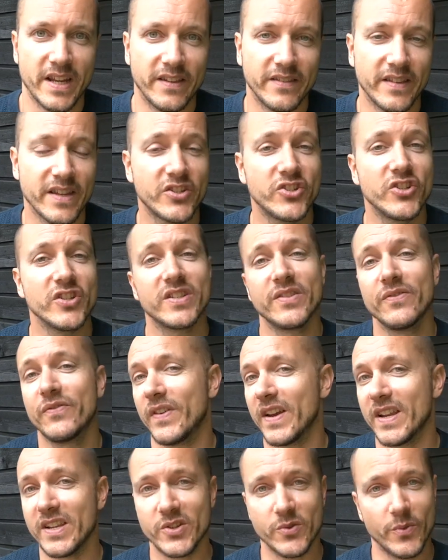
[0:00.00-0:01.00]
And that's just a
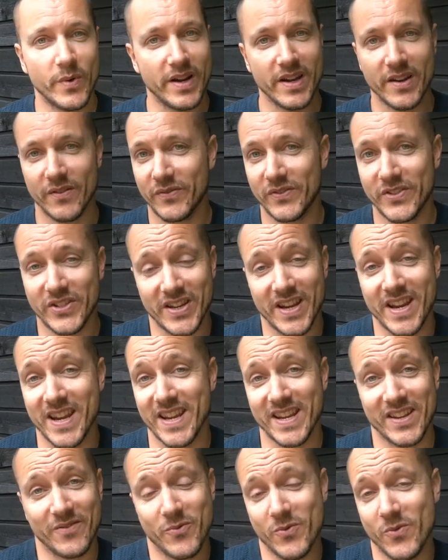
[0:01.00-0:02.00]
fancy way of
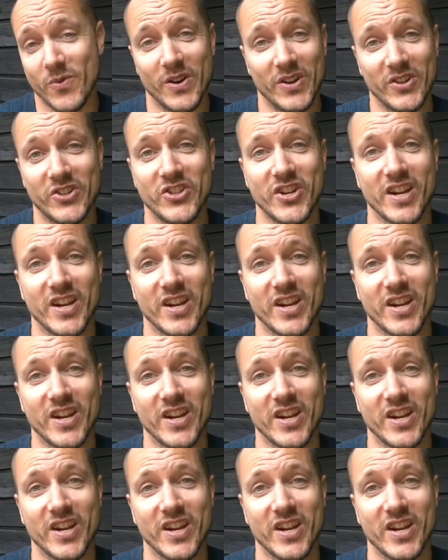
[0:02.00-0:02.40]
saying we want to